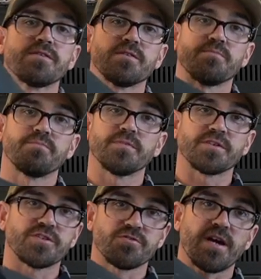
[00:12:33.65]
to
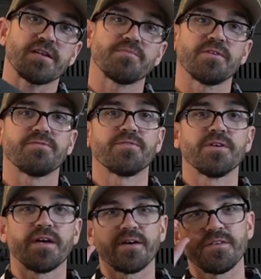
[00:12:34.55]
extract my
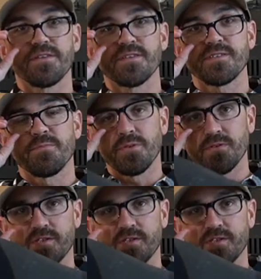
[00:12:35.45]
foot out of this boot.